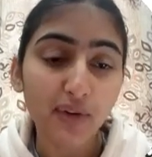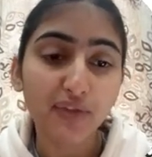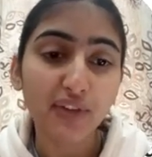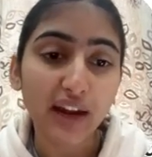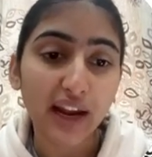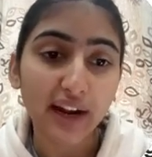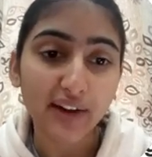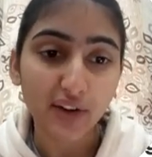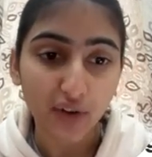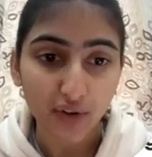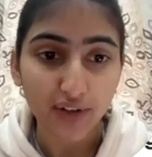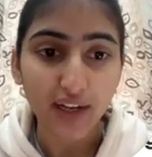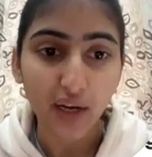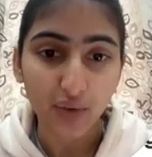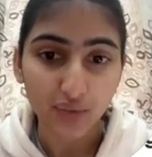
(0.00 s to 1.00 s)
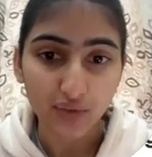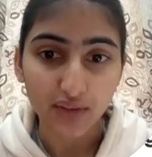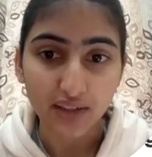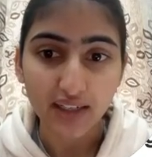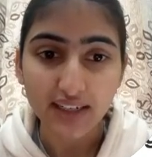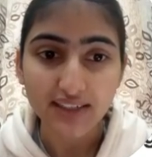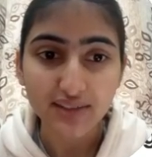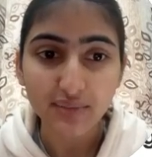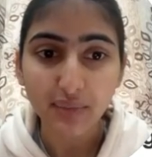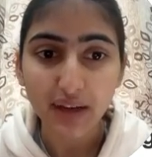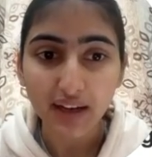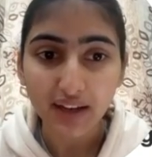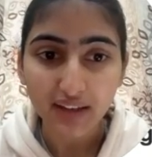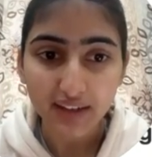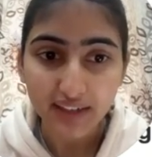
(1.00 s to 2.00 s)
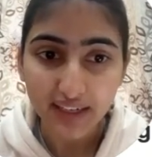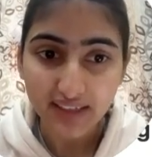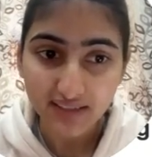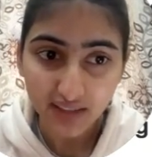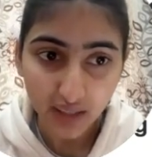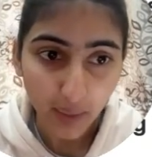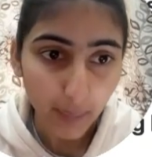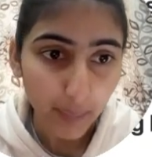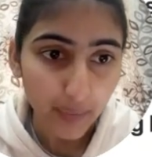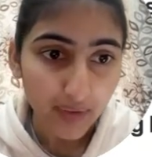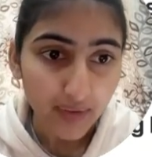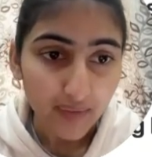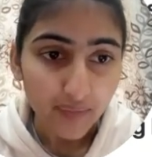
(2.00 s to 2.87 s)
flat, or down. Let's mark it as up.